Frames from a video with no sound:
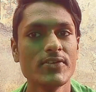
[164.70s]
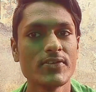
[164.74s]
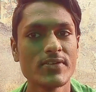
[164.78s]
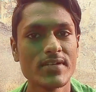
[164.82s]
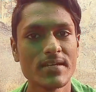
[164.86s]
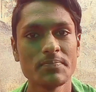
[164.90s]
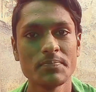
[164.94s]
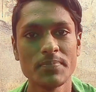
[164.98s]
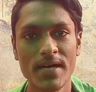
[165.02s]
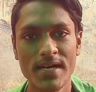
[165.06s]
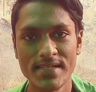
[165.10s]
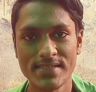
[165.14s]
You
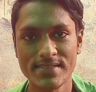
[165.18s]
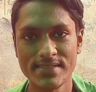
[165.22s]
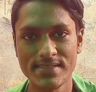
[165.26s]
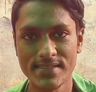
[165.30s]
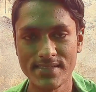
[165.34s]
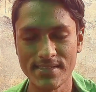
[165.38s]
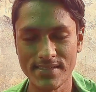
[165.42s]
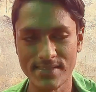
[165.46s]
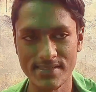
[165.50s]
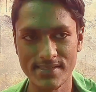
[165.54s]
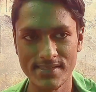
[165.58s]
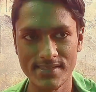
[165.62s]
can pass
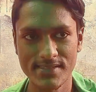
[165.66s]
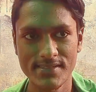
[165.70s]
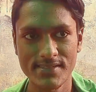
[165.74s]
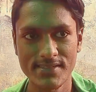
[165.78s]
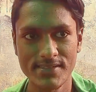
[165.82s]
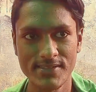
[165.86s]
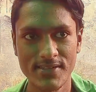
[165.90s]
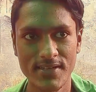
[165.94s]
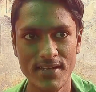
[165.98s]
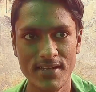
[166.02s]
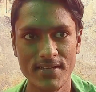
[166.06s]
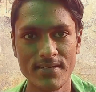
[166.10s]
this.
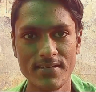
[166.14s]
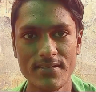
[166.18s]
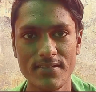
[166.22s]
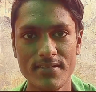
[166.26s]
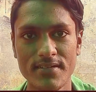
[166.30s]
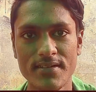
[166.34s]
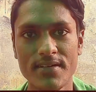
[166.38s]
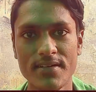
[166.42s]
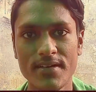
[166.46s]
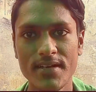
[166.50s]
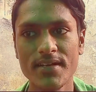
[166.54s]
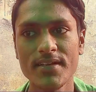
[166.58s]
You can
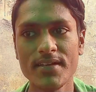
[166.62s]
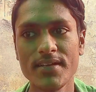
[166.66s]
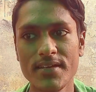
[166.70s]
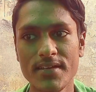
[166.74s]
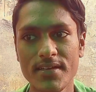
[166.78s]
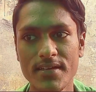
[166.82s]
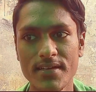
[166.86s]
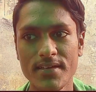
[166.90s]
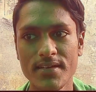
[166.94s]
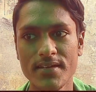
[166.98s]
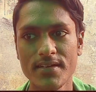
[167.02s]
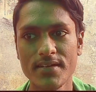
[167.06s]

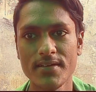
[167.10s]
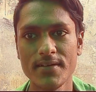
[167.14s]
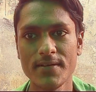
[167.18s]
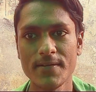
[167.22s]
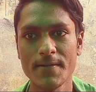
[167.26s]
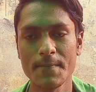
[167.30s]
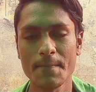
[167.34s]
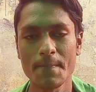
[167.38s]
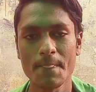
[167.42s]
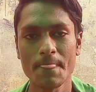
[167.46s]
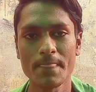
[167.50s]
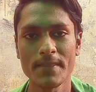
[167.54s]
really
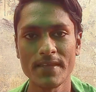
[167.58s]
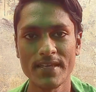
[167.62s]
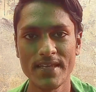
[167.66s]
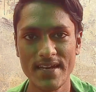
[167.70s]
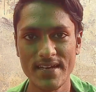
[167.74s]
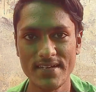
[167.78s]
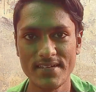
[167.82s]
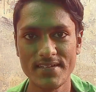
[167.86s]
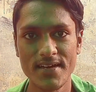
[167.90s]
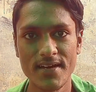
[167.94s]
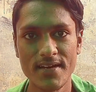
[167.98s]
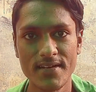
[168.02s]

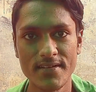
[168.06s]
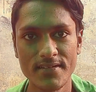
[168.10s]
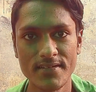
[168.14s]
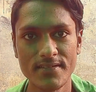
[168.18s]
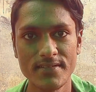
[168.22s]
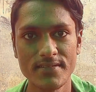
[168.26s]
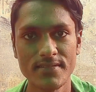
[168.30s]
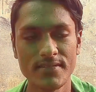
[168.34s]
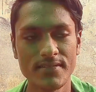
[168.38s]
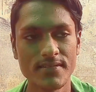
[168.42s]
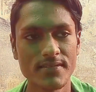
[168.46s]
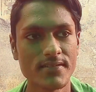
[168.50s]
get it
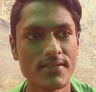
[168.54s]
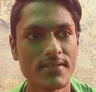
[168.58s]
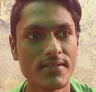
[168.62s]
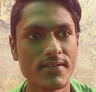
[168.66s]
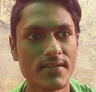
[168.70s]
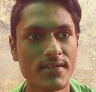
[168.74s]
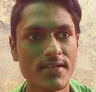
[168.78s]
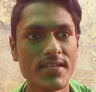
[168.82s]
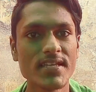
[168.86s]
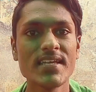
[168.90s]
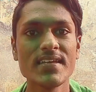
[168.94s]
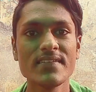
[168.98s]
done,
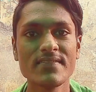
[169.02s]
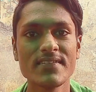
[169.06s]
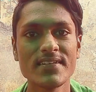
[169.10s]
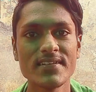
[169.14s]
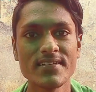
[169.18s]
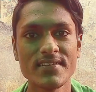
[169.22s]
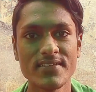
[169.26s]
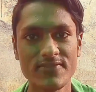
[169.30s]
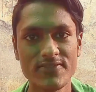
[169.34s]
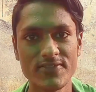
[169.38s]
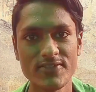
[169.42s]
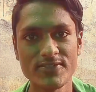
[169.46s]

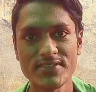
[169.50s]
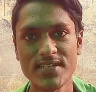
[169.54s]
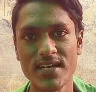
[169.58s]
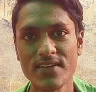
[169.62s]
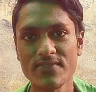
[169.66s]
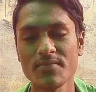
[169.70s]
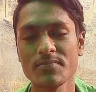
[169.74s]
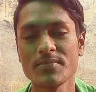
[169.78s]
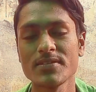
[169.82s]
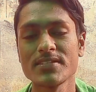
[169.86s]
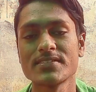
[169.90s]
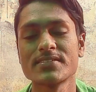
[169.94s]
even if you
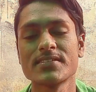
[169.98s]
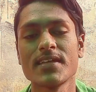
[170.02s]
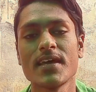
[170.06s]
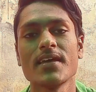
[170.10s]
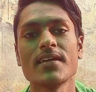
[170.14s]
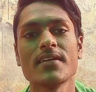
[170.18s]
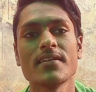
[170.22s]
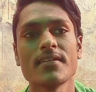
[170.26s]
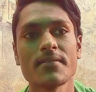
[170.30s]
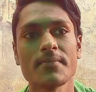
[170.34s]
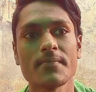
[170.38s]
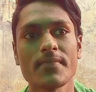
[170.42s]
start from this
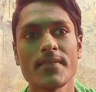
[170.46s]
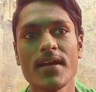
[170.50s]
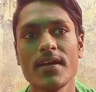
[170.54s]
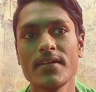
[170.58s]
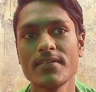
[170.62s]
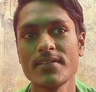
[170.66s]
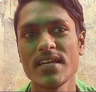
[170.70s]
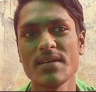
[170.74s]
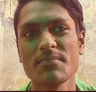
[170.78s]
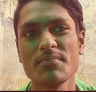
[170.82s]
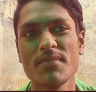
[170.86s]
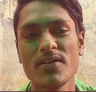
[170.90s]
day.
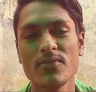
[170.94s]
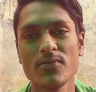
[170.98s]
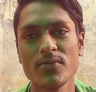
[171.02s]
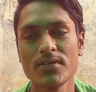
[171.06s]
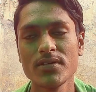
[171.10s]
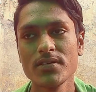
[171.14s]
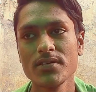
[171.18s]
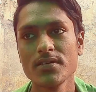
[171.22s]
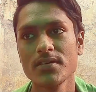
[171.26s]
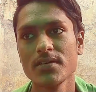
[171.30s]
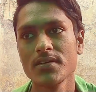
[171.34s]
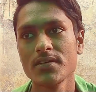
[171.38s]
And take my
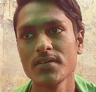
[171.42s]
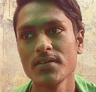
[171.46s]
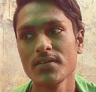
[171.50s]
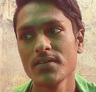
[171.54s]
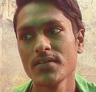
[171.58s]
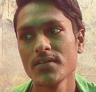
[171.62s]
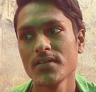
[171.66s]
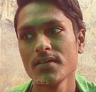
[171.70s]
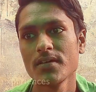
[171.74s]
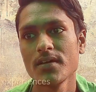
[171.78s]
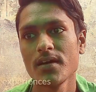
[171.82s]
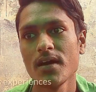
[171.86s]
word,
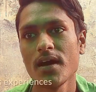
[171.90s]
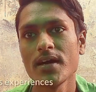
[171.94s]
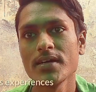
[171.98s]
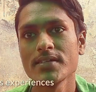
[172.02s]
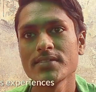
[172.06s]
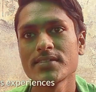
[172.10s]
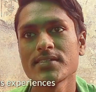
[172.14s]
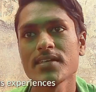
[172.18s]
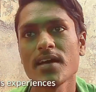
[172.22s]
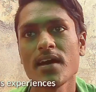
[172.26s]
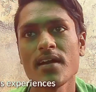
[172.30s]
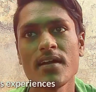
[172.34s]

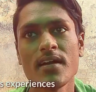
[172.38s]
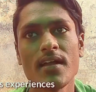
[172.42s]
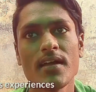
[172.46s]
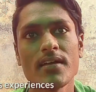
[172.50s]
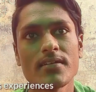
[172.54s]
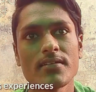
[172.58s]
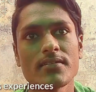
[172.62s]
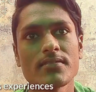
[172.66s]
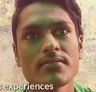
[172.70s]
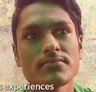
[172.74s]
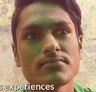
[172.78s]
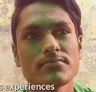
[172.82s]
I started
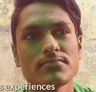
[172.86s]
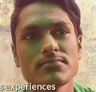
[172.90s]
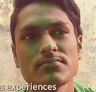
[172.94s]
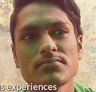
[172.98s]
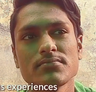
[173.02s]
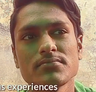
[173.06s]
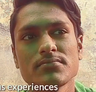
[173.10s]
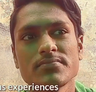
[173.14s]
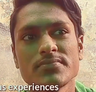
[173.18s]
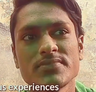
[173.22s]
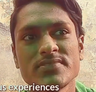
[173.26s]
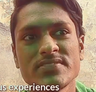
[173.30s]
like
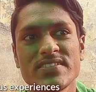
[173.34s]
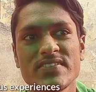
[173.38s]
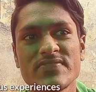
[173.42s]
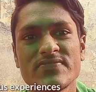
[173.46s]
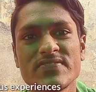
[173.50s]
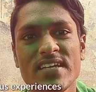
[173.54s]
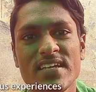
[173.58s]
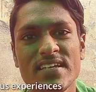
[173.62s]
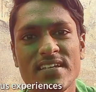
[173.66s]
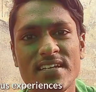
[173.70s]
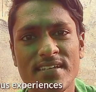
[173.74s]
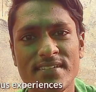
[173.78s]

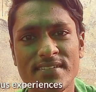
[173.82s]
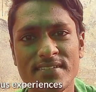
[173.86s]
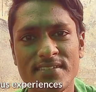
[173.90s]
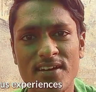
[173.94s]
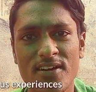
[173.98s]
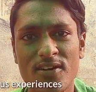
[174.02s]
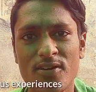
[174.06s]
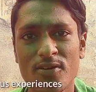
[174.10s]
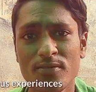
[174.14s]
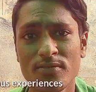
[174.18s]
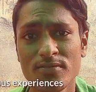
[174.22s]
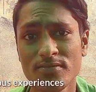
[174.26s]
15 days
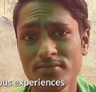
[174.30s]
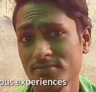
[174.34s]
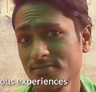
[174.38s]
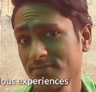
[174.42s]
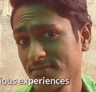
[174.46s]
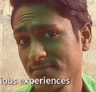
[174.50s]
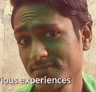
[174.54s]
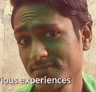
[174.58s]
ago.